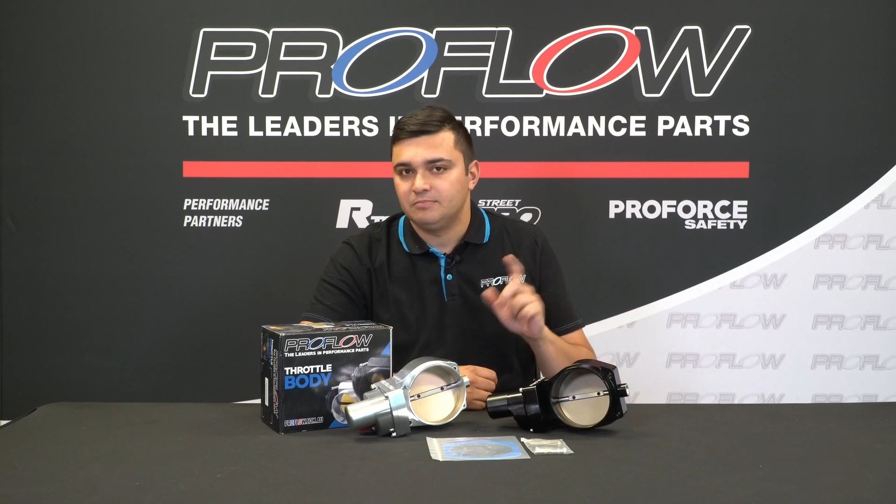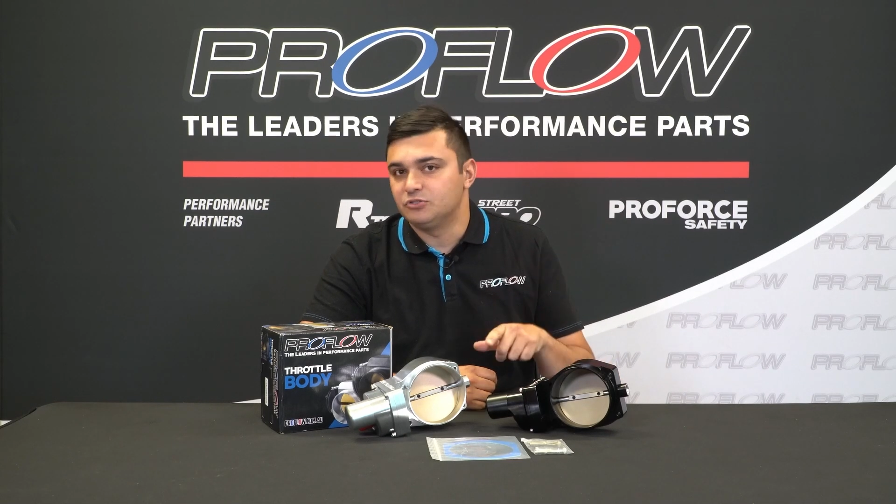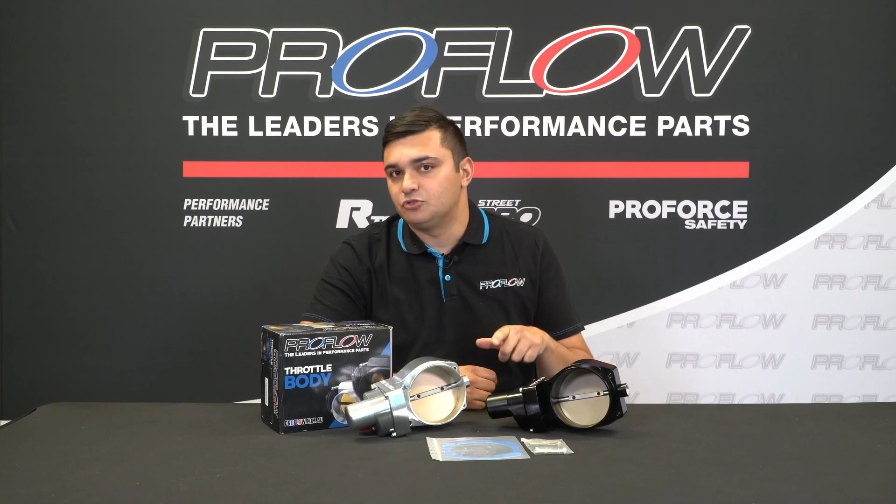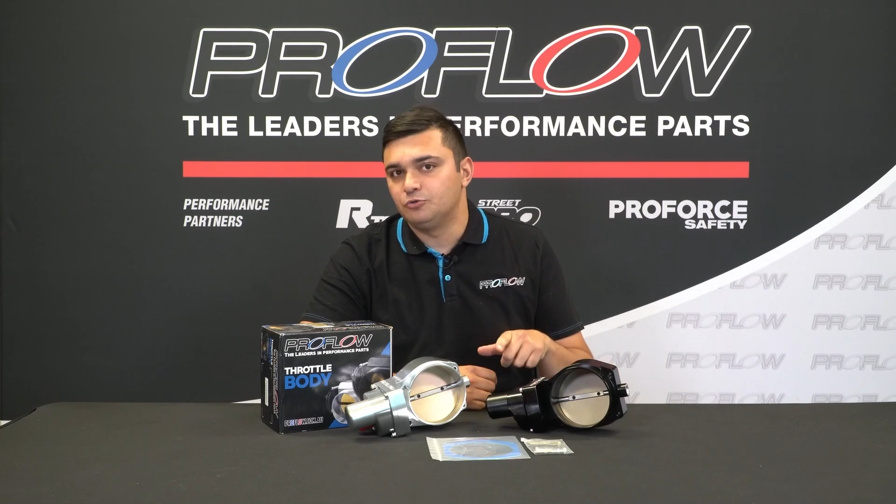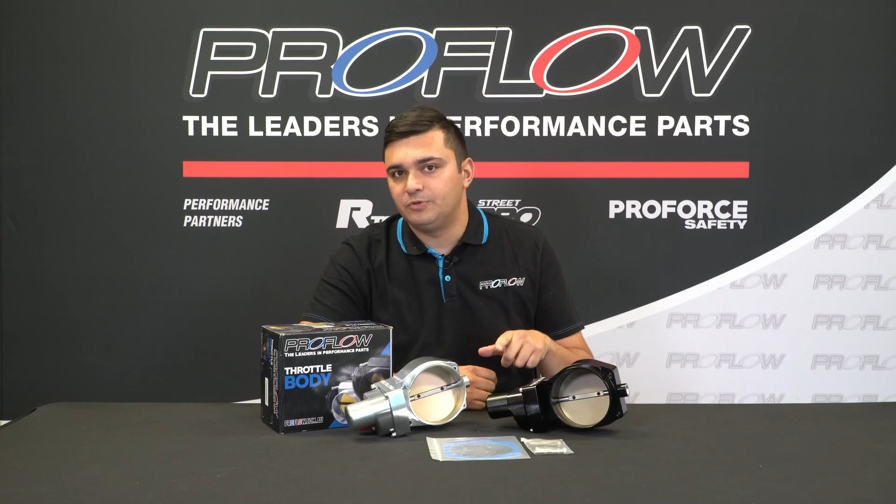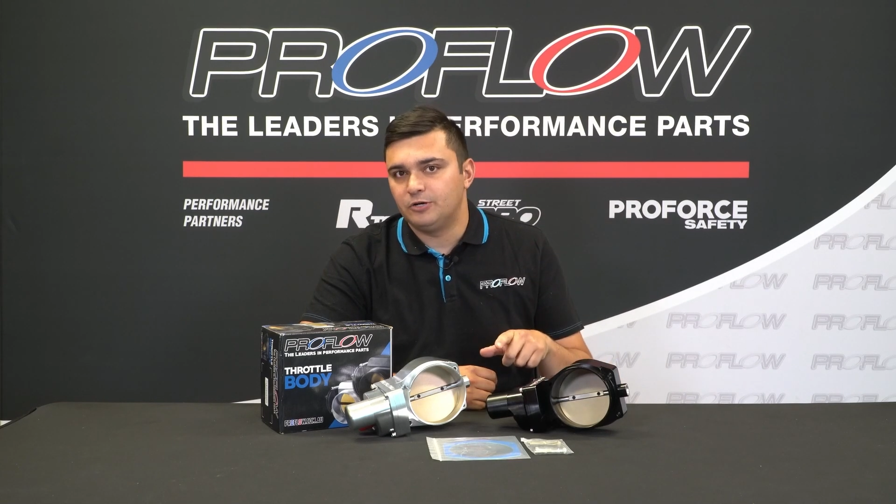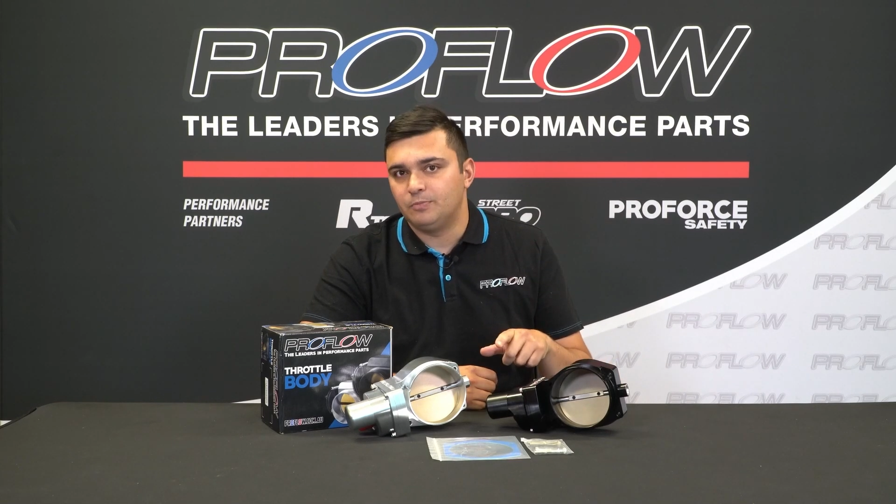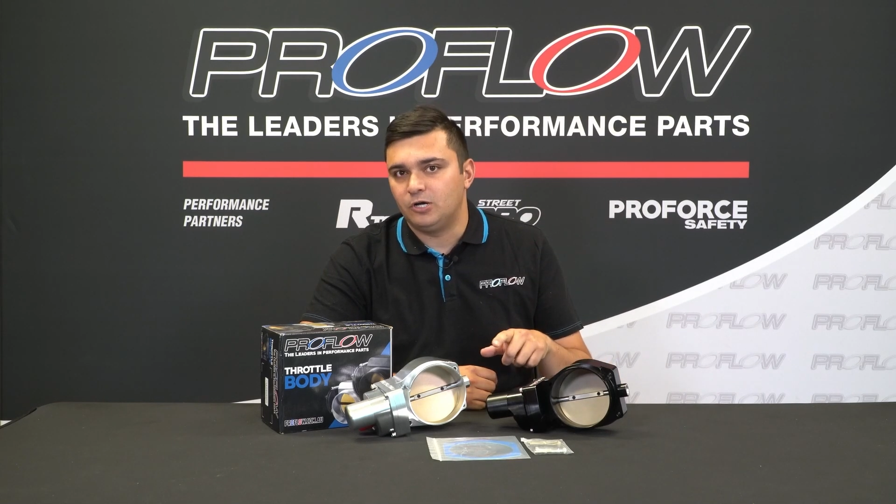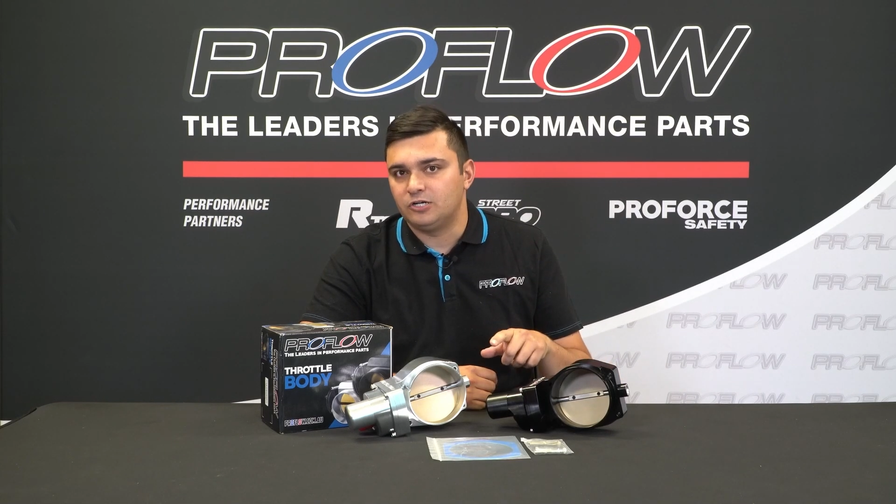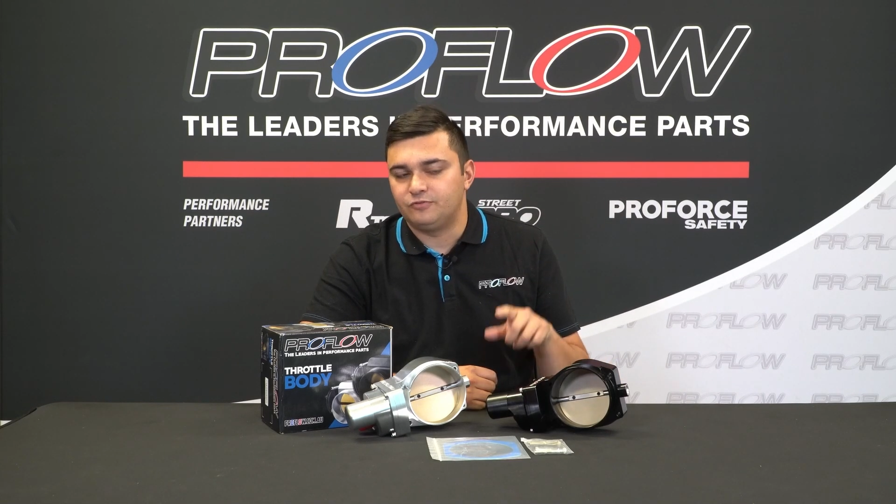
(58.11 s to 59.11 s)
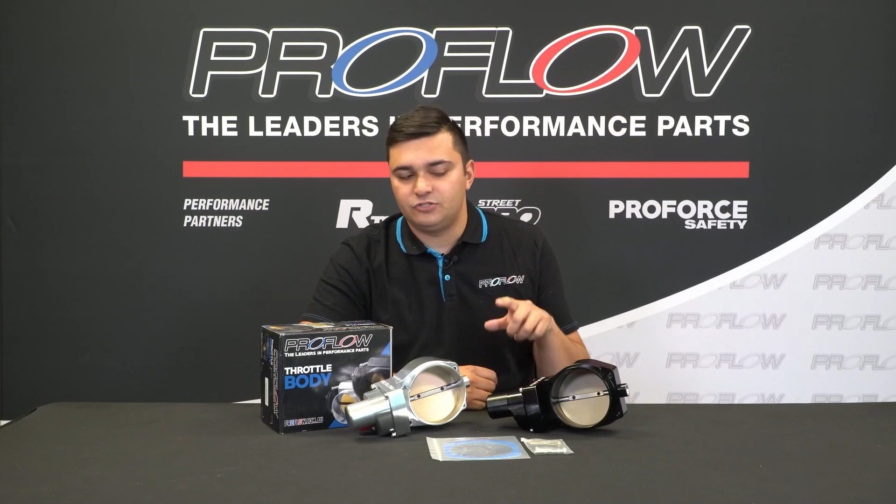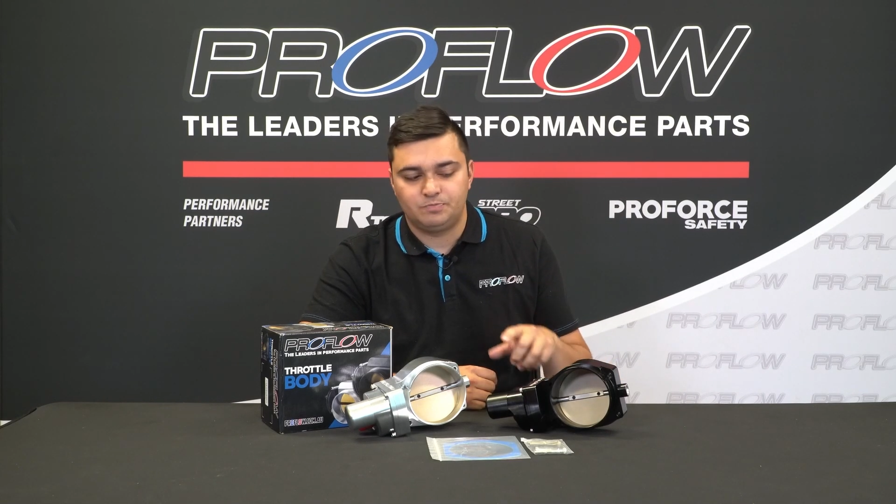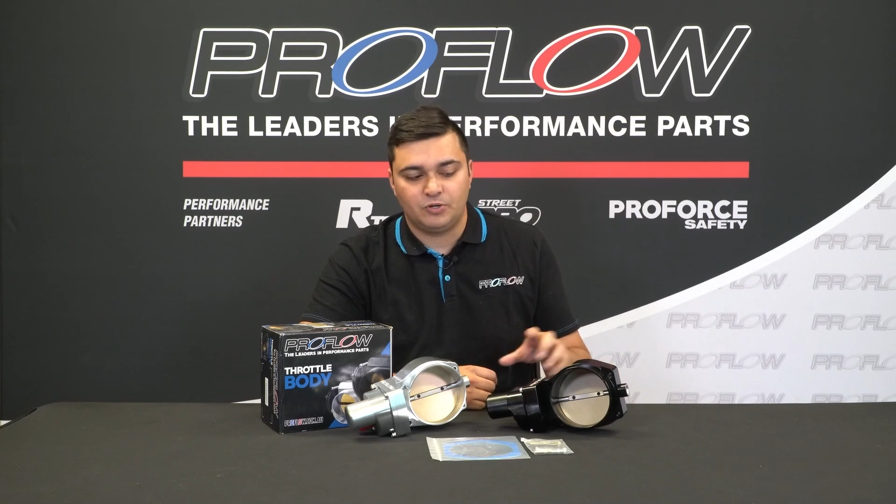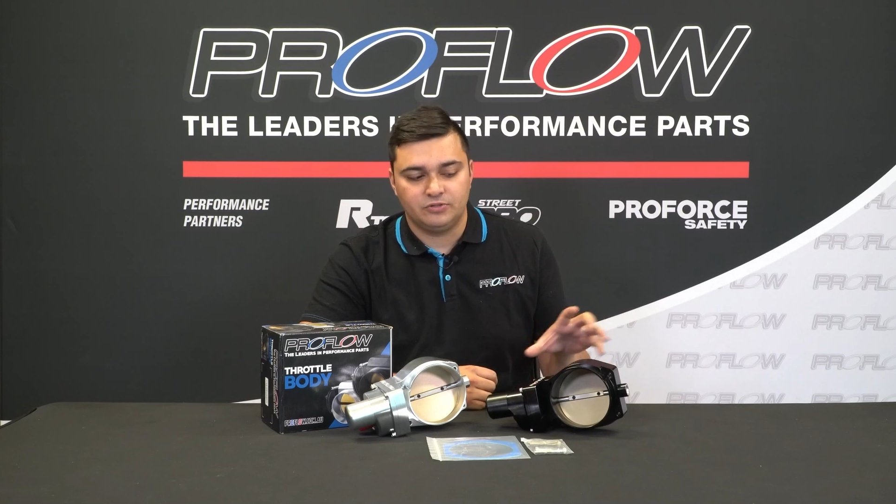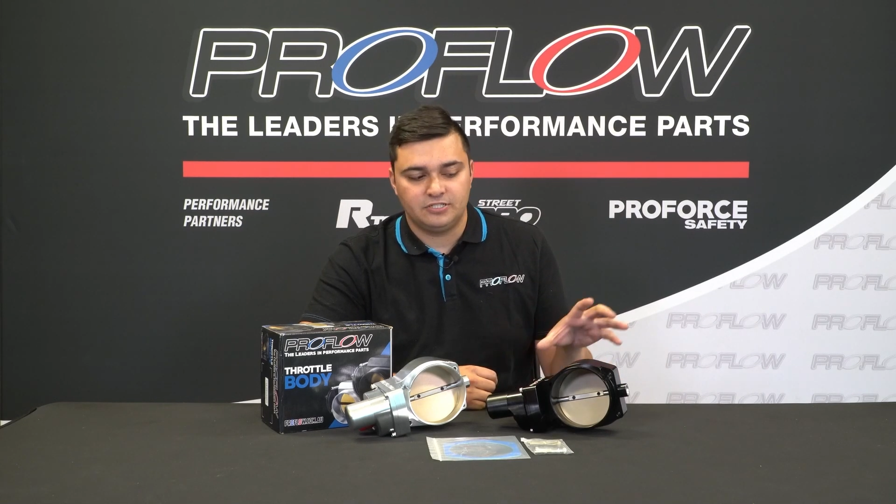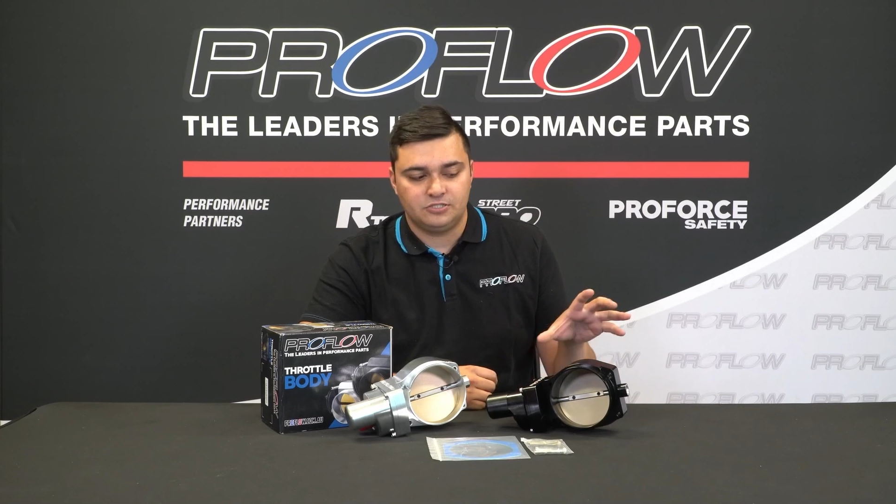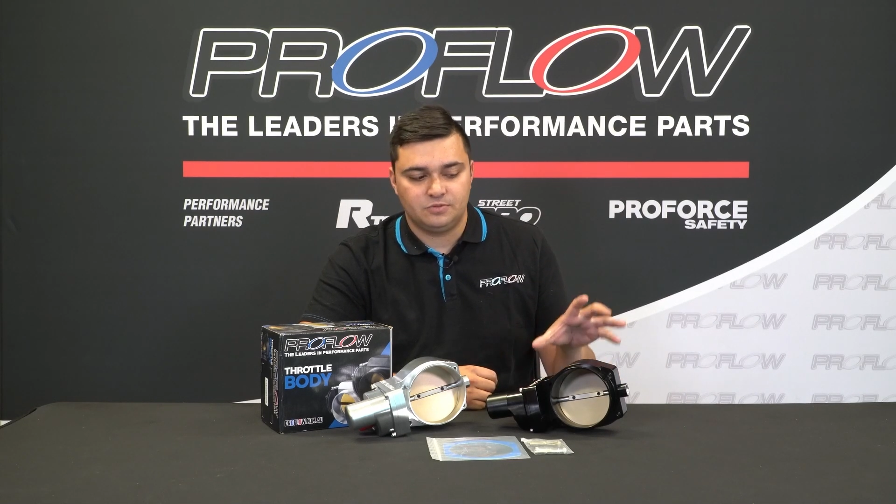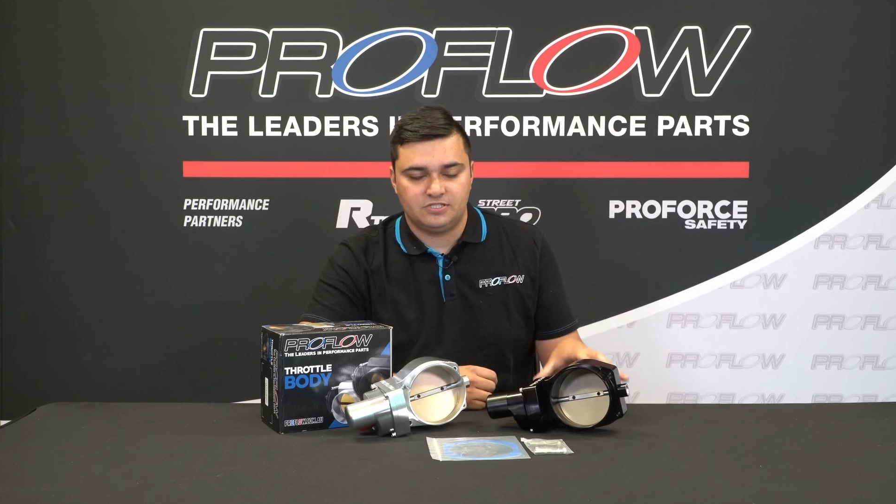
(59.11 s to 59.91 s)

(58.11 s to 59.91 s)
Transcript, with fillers: But do bear in mind, if you bolt these to a